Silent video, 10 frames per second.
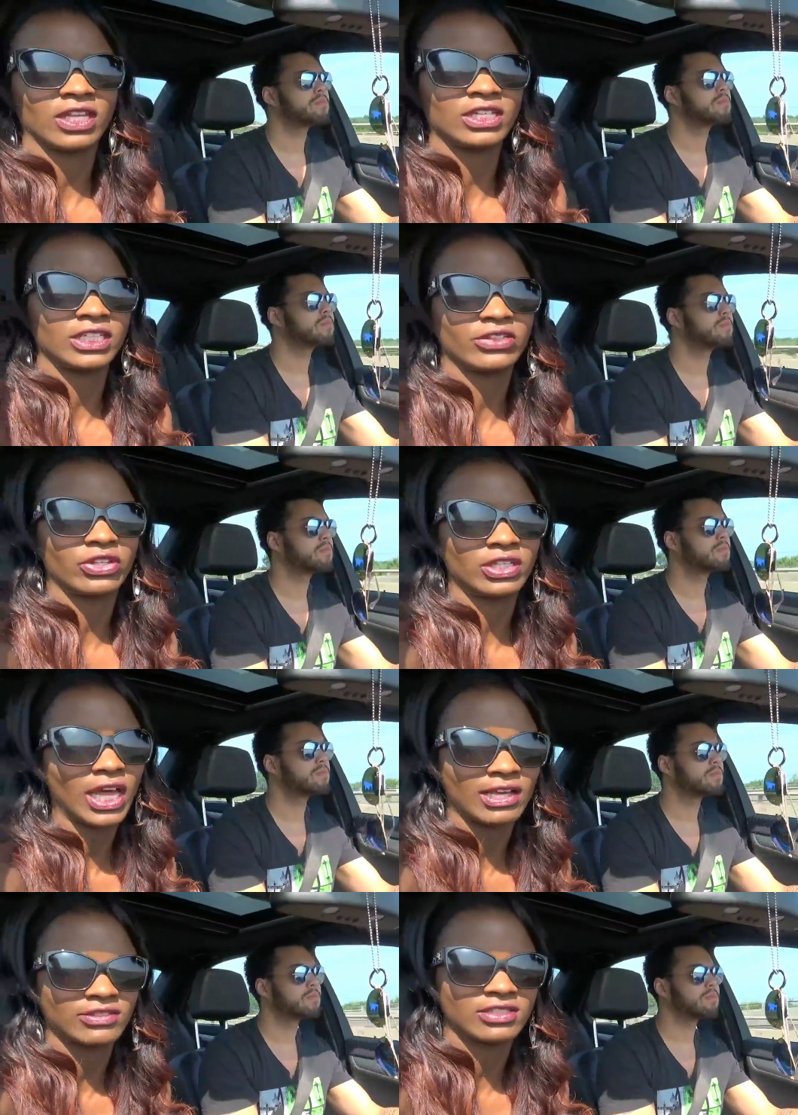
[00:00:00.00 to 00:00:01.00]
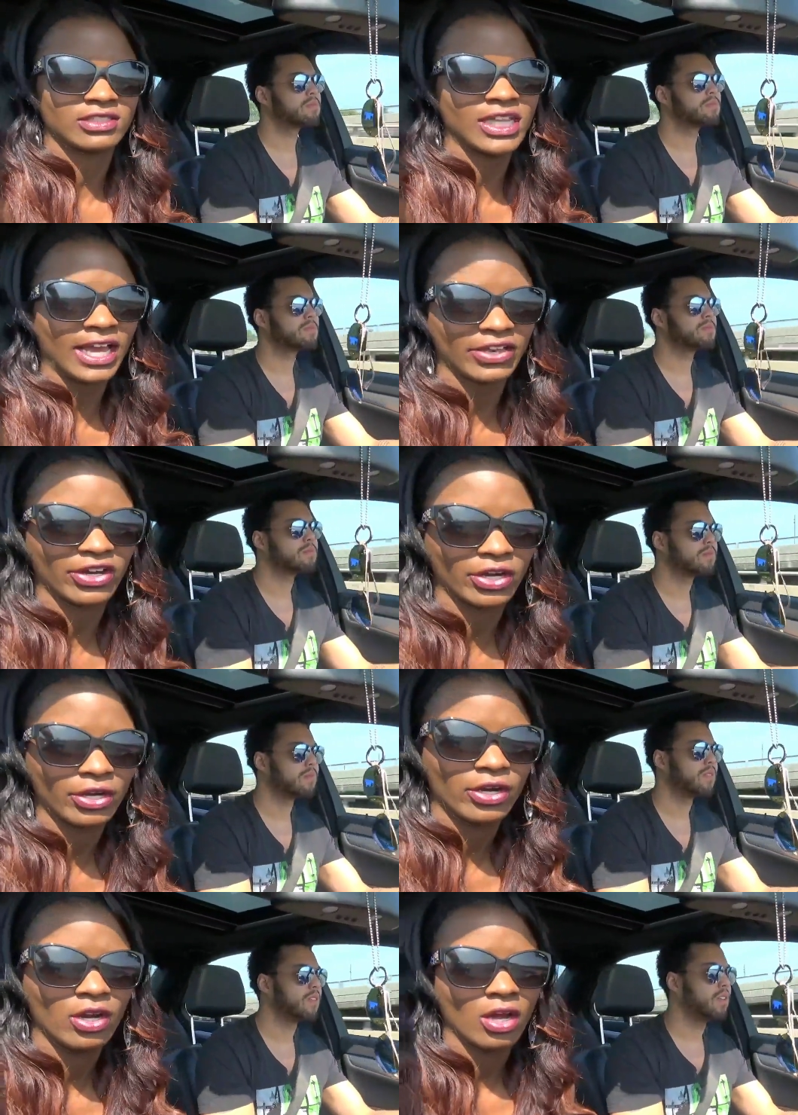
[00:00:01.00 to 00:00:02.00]
Speaker 1: They need to get their lives. It's a tire.
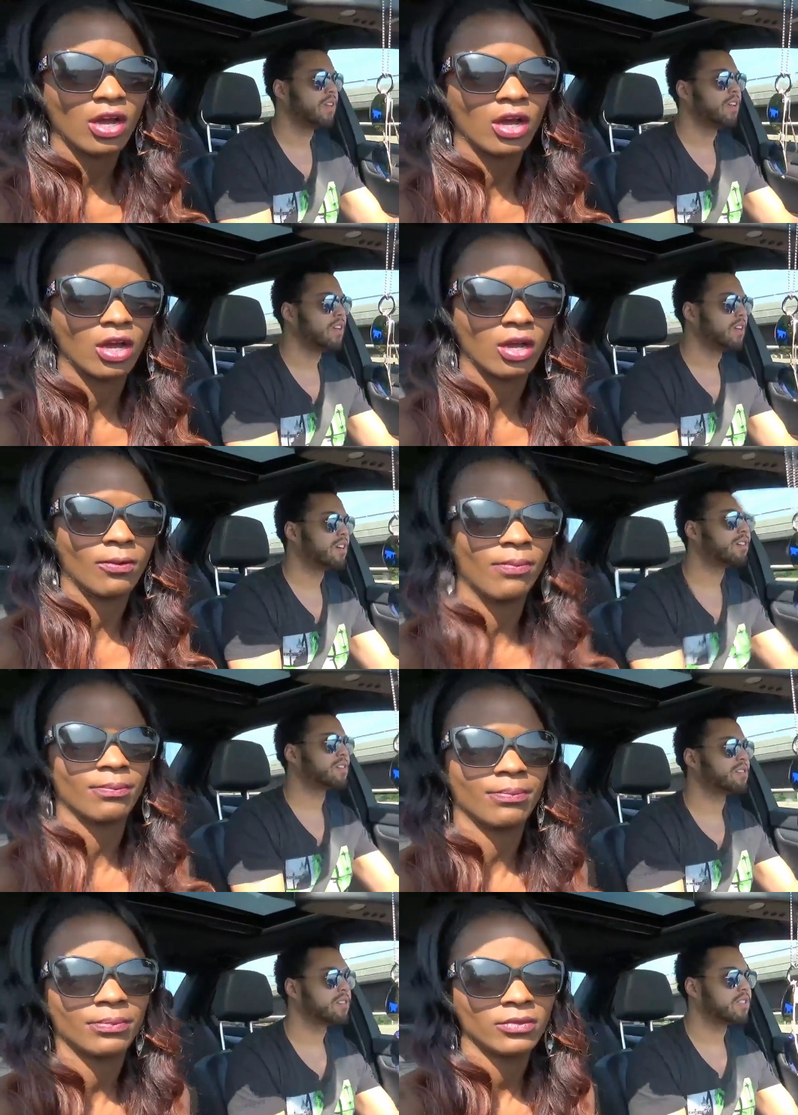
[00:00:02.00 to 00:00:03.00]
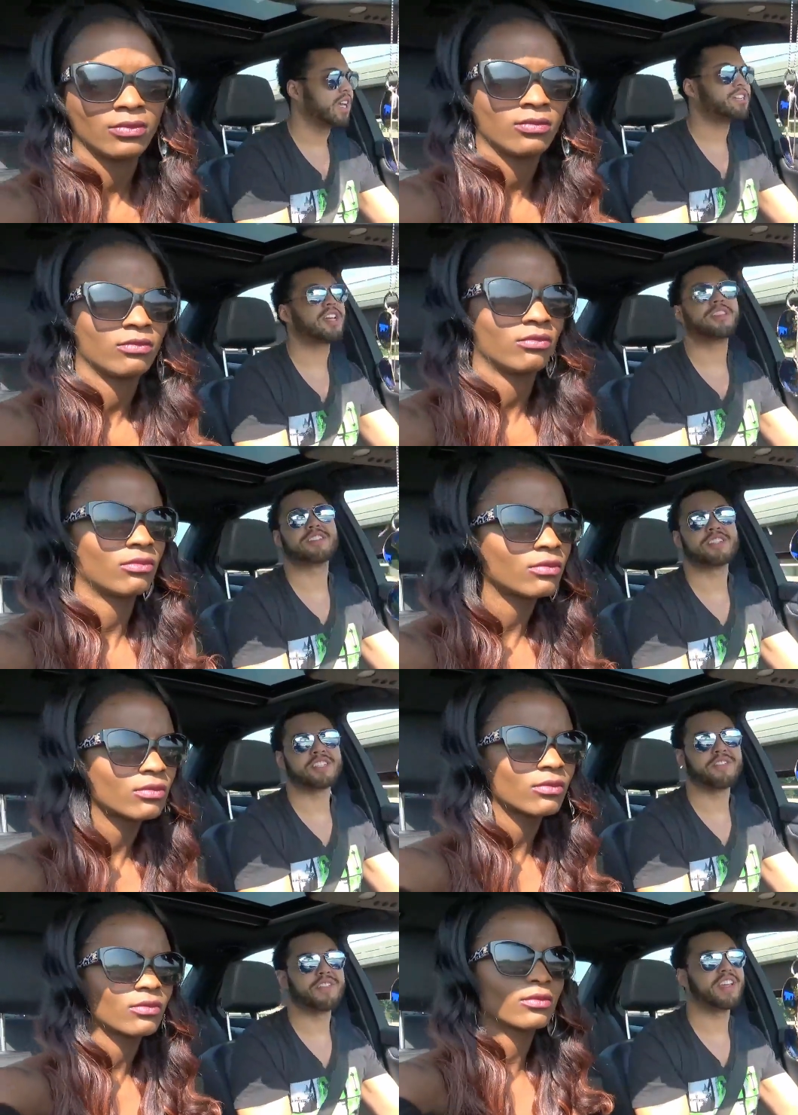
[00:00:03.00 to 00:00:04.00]
Um,
Speaker 2: it's like this
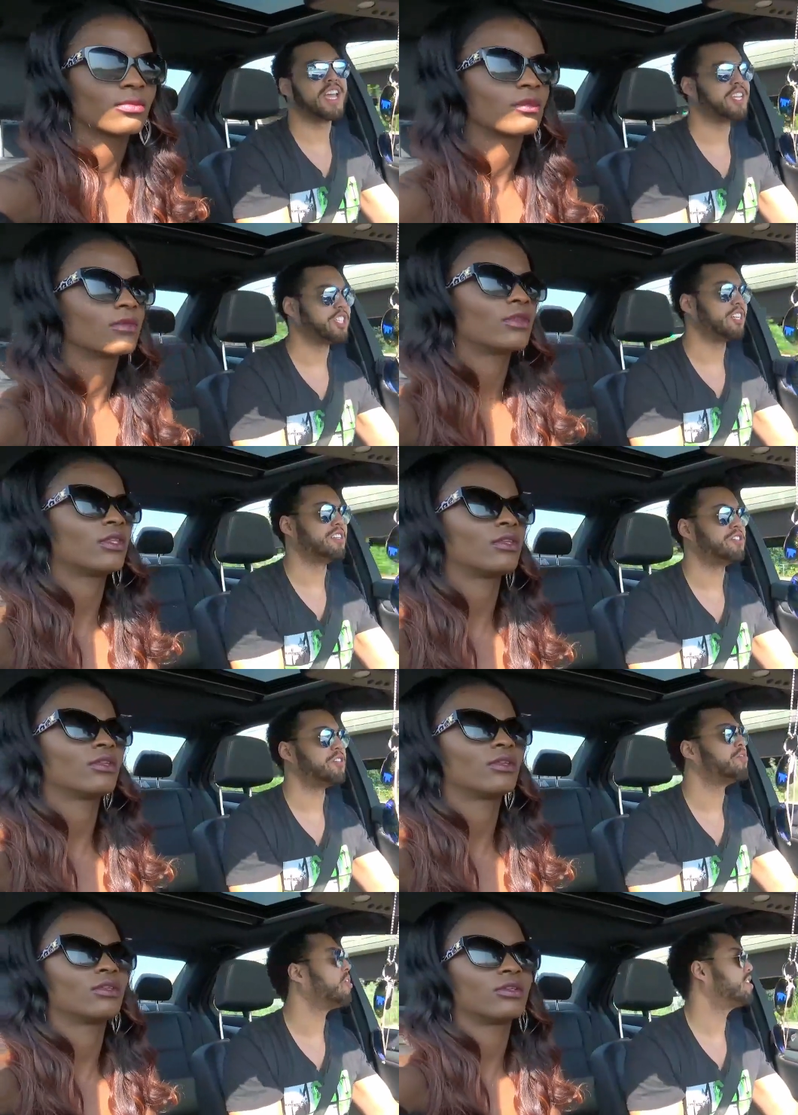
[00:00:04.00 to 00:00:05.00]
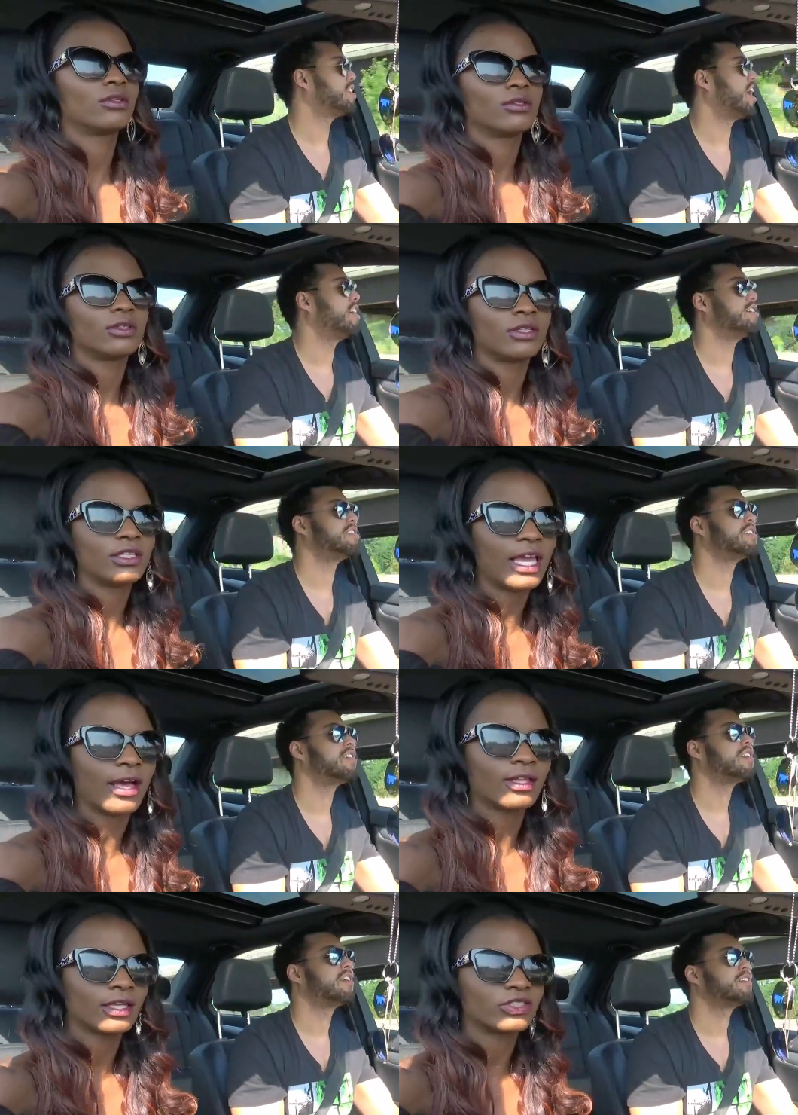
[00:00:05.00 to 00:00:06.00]
isn't vacation, it's two front tires.
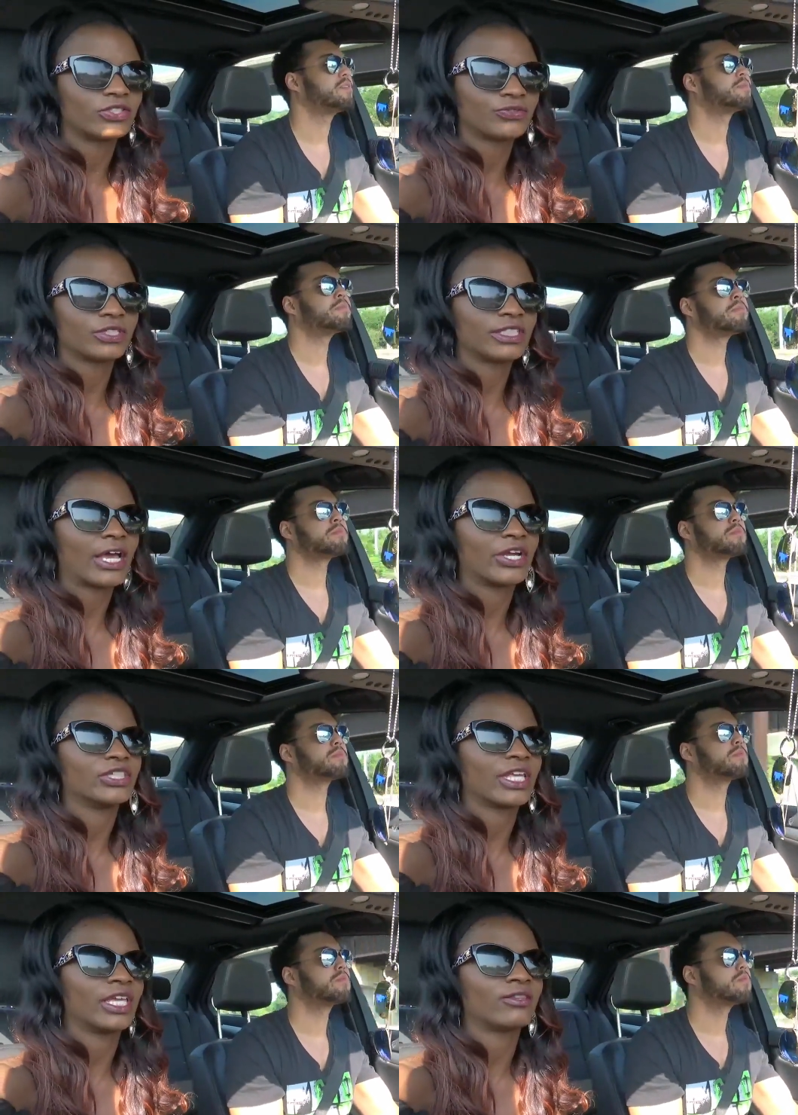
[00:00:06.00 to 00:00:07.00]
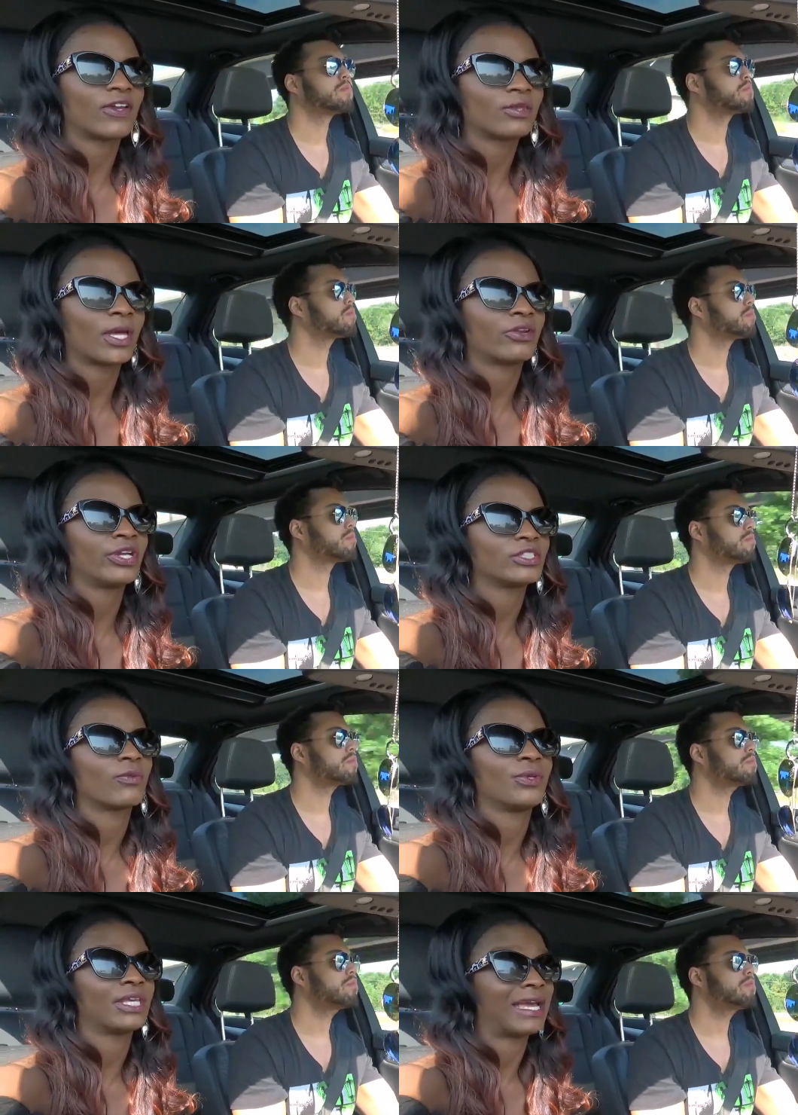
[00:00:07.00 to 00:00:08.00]
Speaker 1: Yeah, like it's two front tires. And the fact of the matter
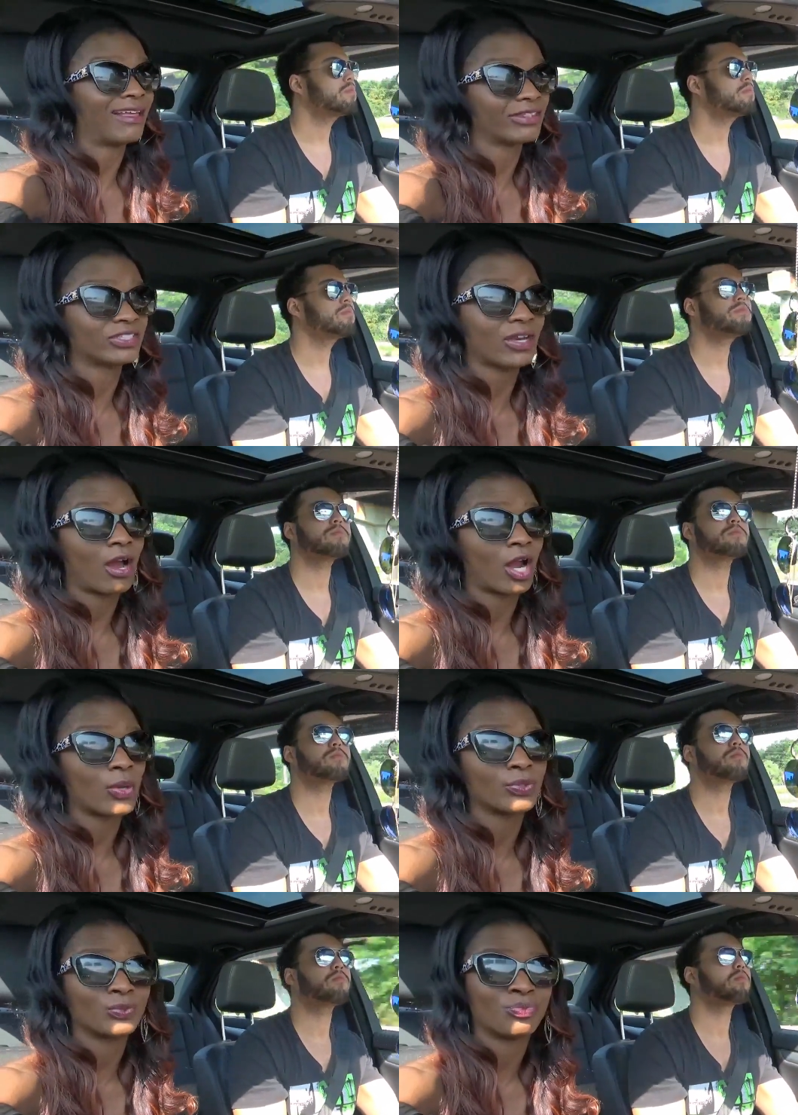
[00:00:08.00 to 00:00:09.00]
is, when we got this car, it was